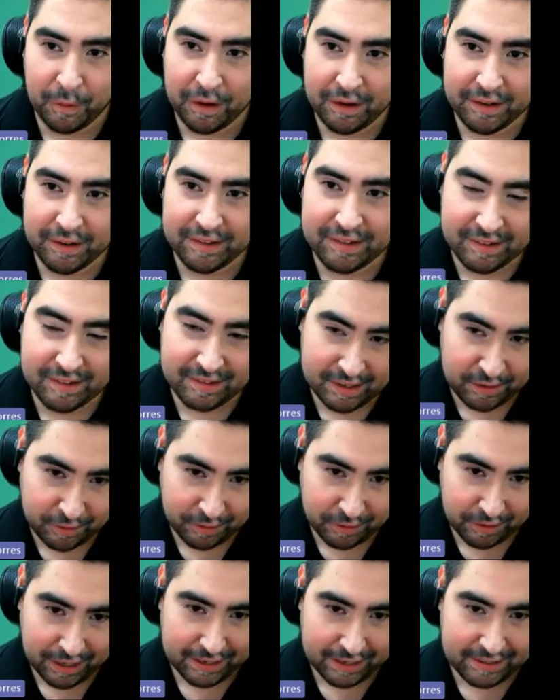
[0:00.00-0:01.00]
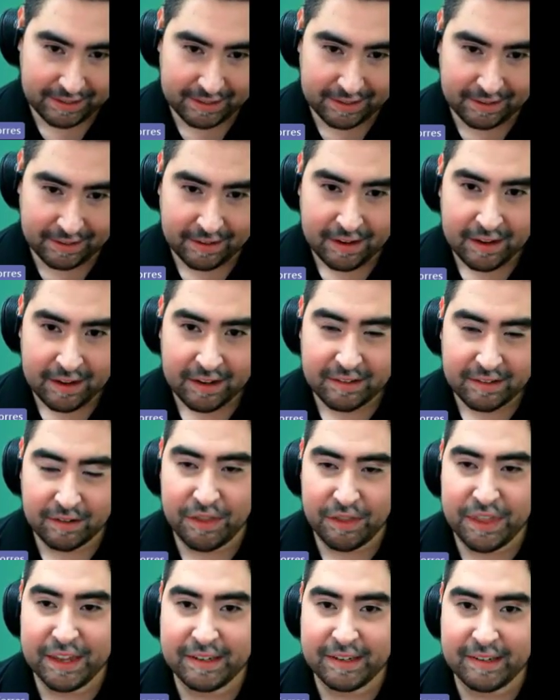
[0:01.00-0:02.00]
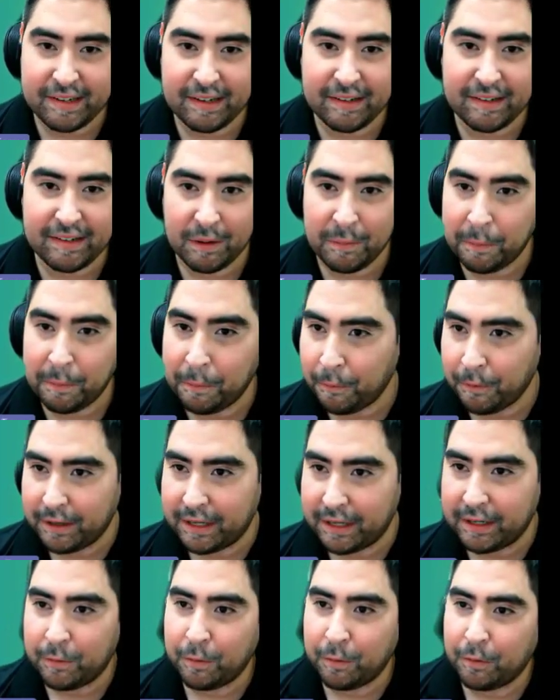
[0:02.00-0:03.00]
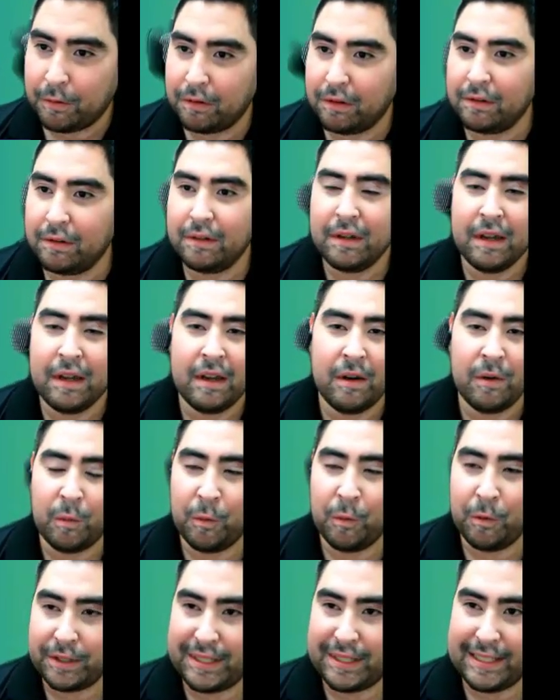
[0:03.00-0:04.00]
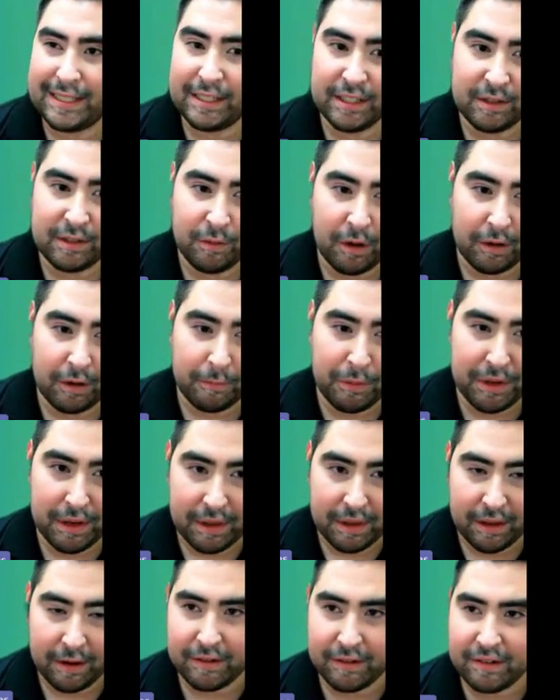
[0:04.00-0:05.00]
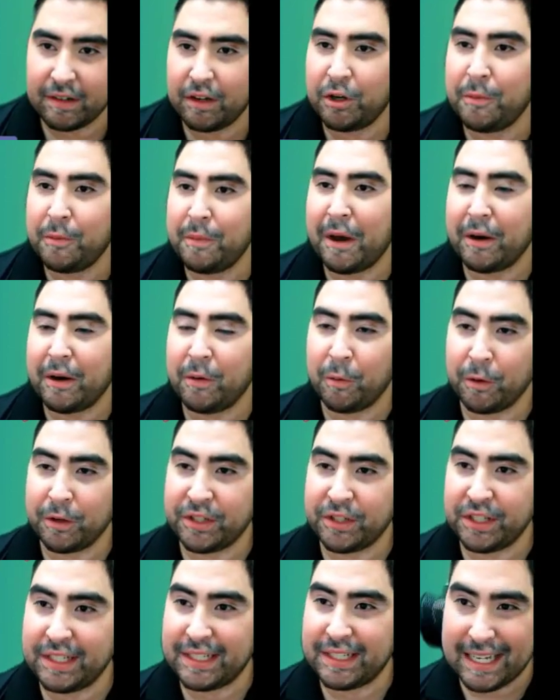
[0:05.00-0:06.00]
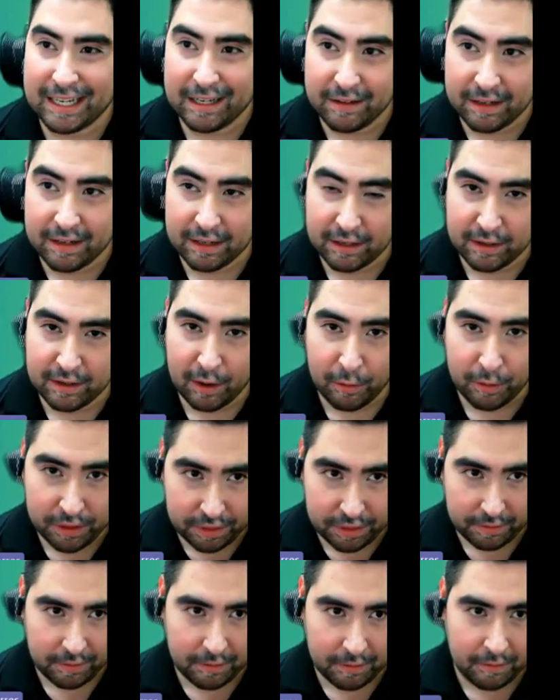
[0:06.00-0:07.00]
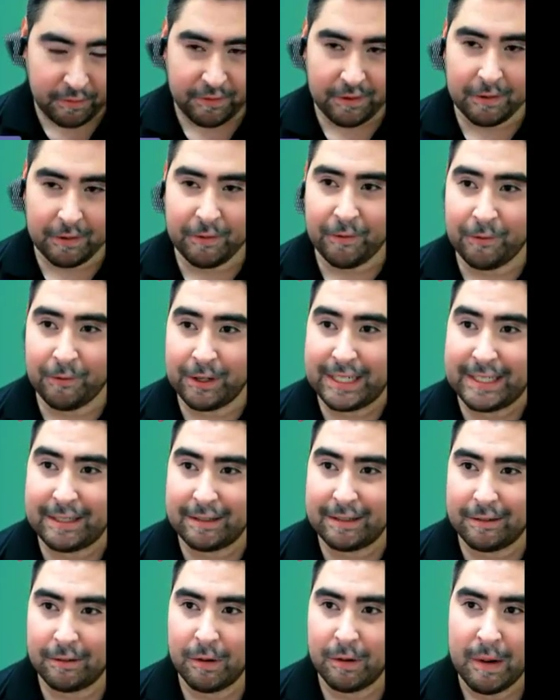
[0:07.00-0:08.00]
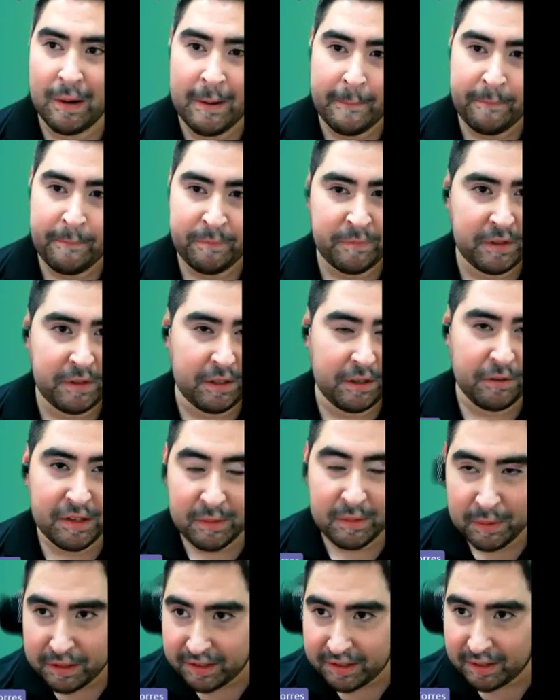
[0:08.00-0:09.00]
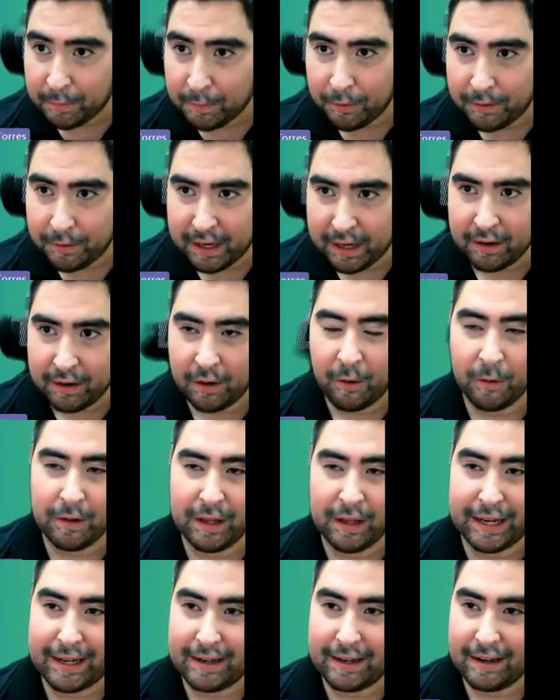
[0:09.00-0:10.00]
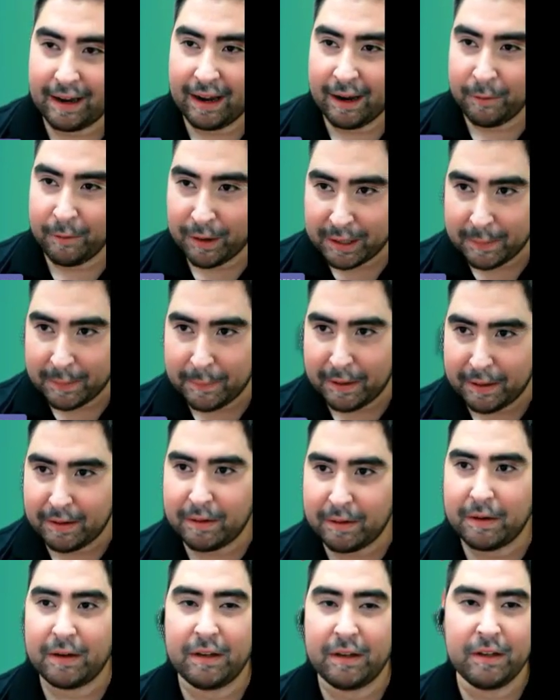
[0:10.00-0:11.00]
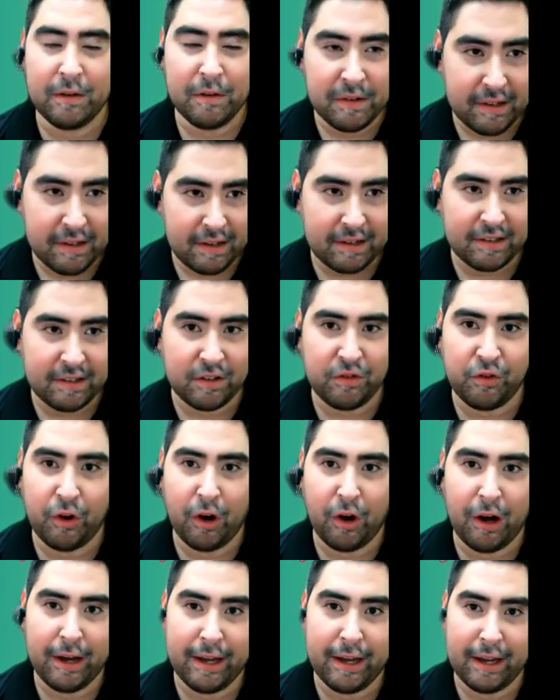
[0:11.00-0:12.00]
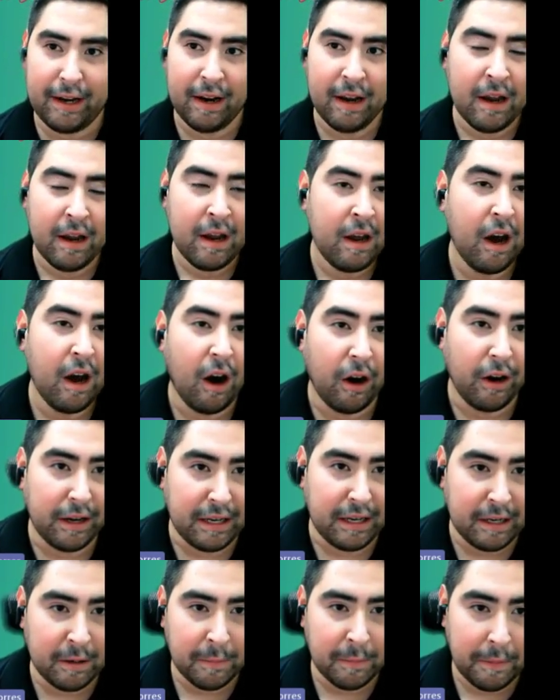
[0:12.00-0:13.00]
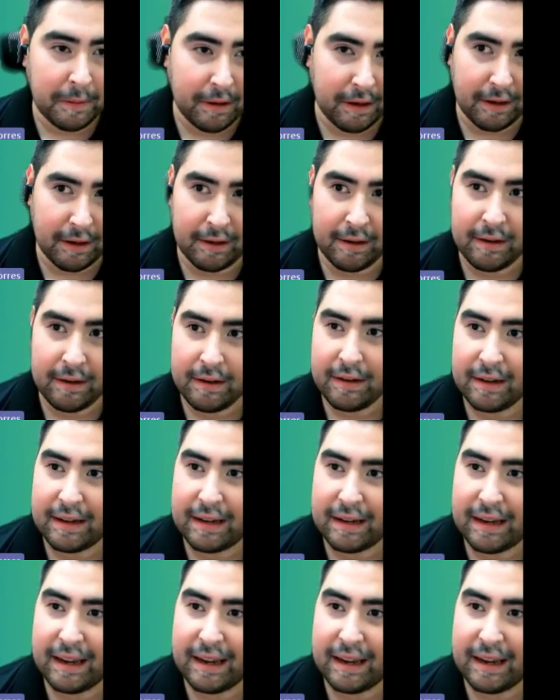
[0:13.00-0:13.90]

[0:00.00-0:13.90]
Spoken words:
what was the central idea. So this is a pretty cool worksheet as well, but there's a good amount of worksheets that you can go through. Feel free to use them as a printout, or like I recommend, use it as a draw it on Nearpod,